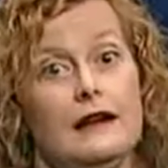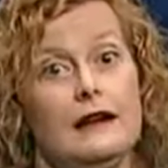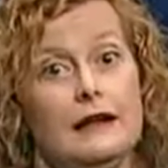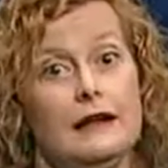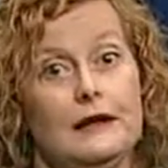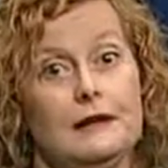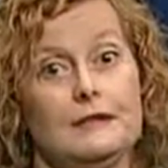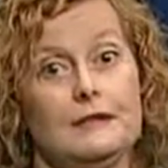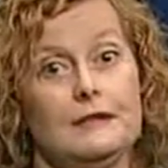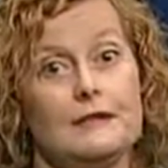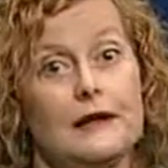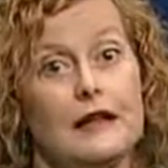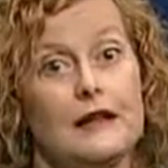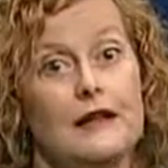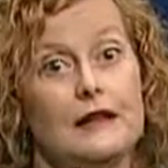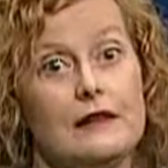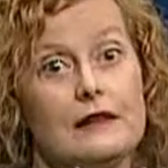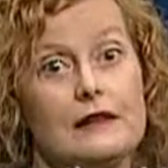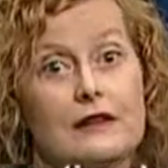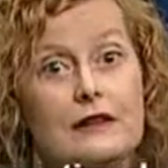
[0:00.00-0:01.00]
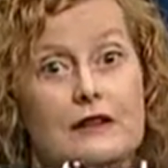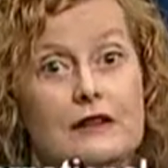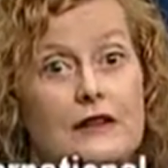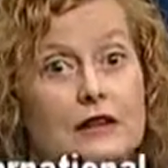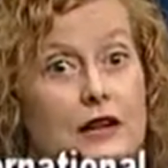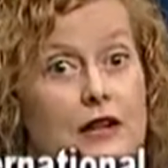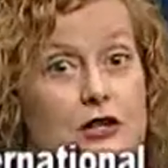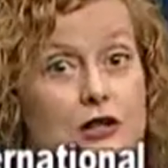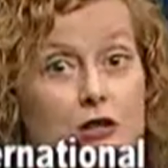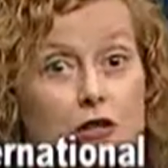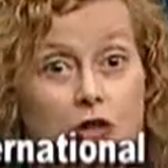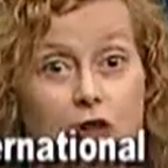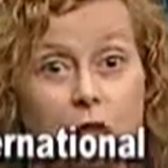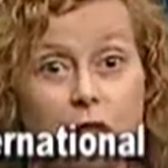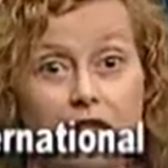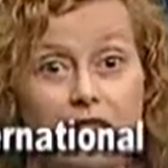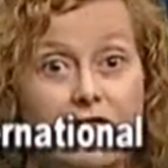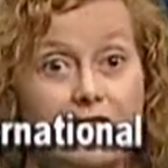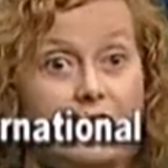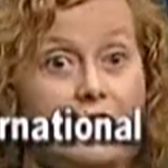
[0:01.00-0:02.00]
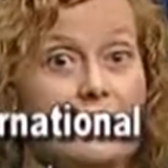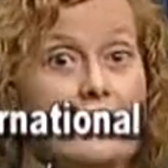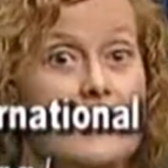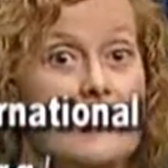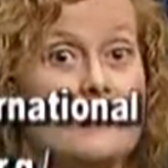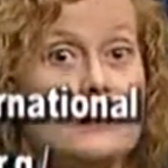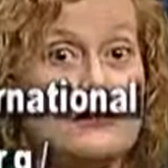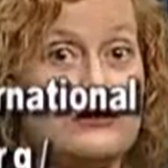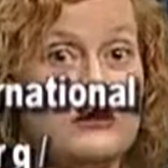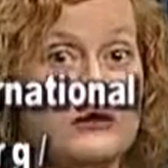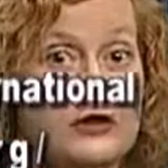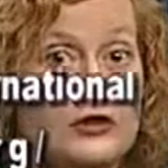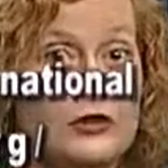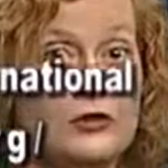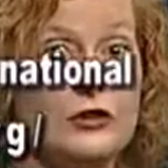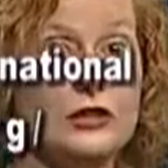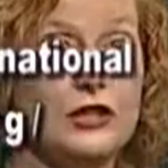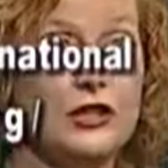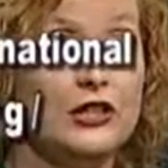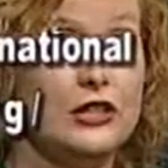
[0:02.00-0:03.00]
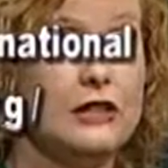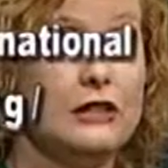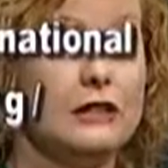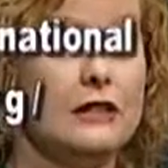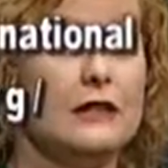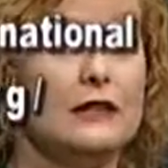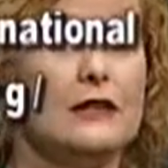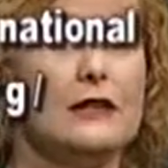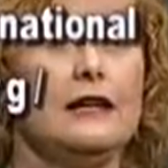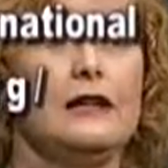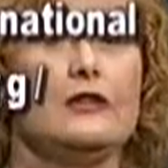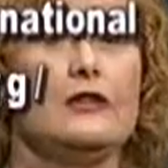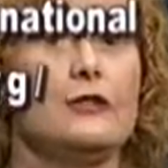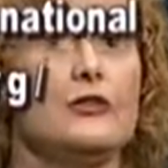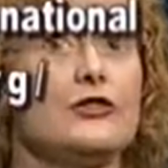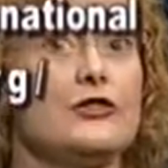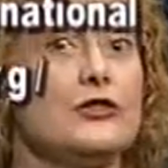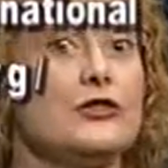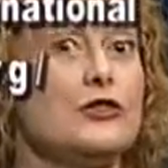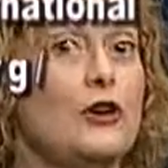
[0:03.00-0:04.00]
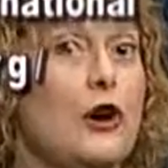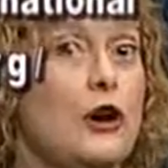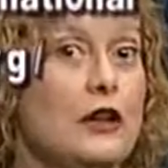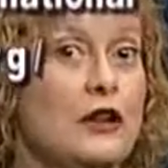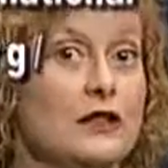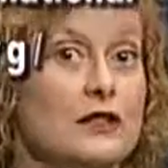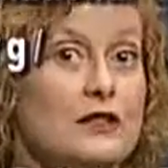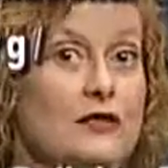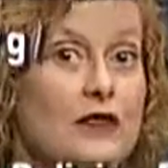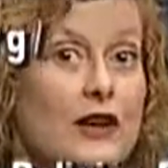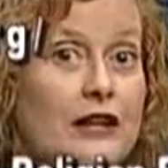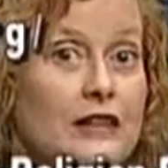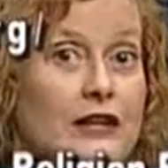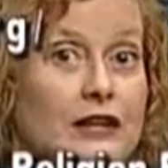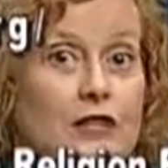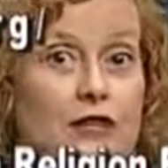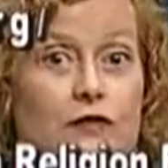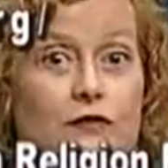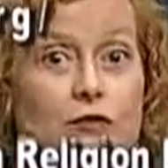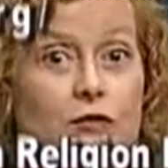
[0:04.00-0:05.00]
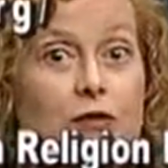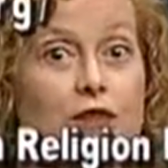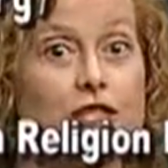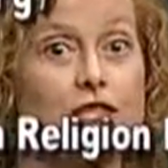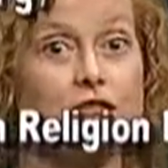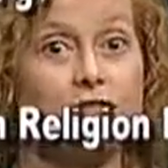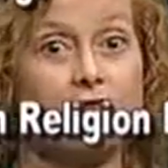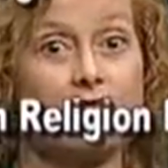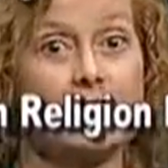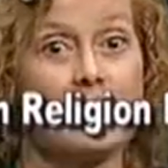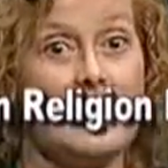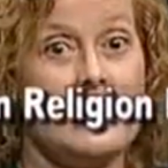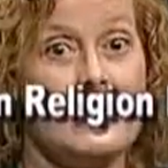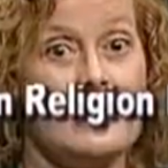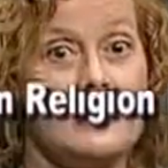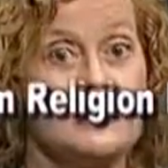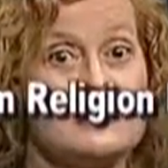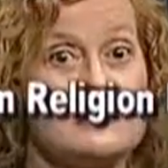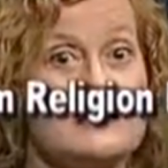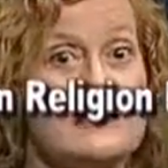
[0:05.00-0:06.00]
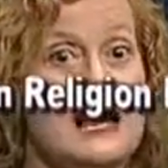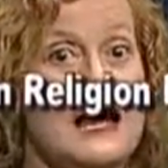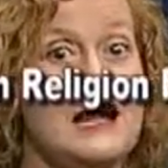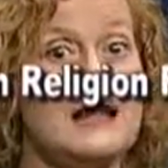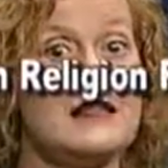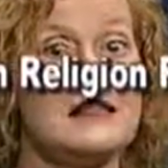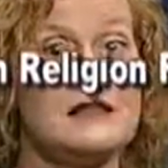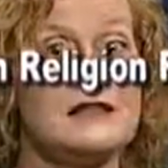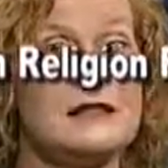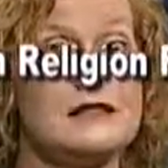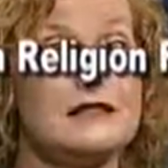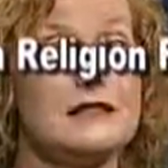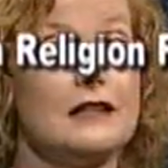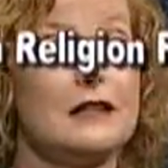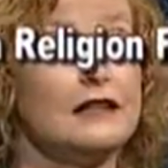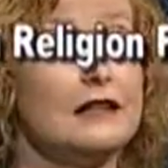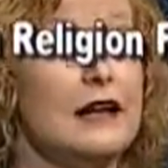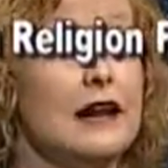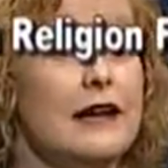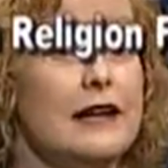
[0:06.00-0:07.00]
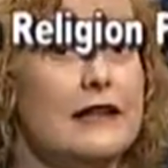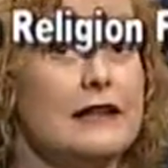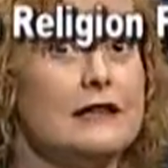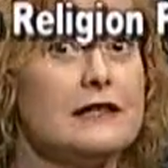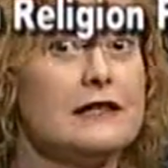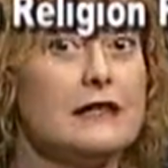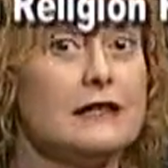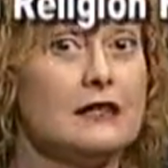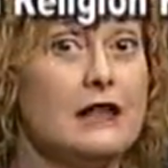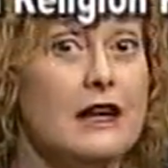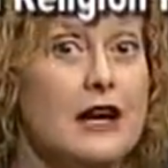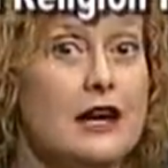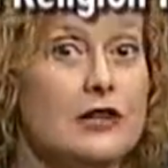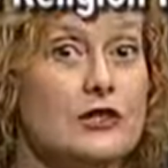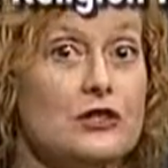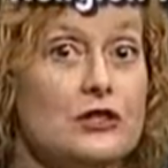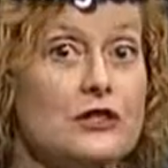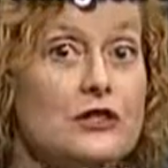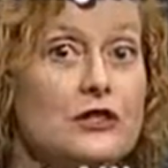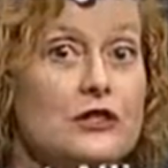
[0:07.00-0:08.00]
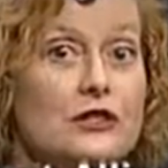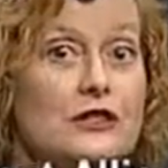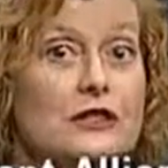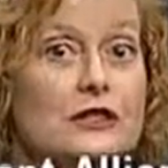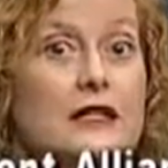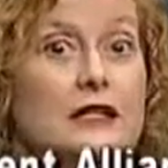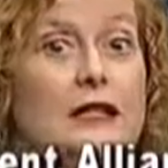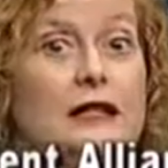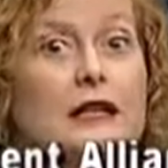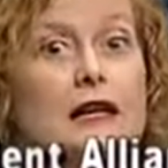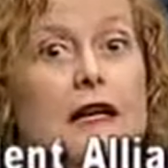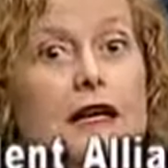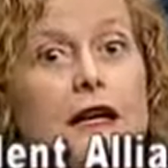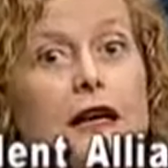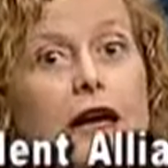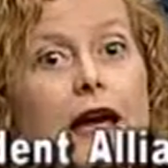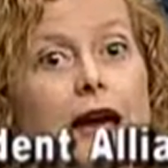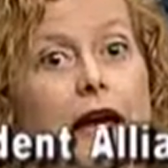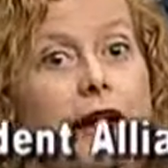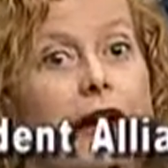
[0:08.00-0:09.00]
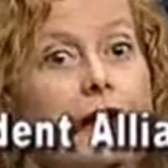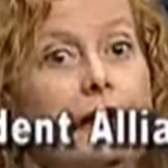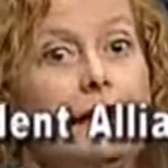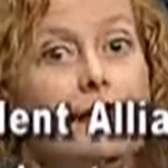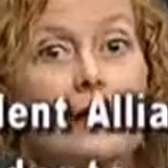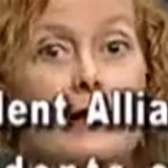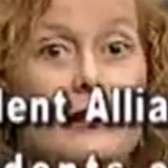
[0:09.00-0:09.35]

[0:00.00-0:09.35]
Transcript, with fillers: um, the International Humanist and Ethical Union, the Richard Dawkins Foundation for Reason and Science, Atheists Alliance International, and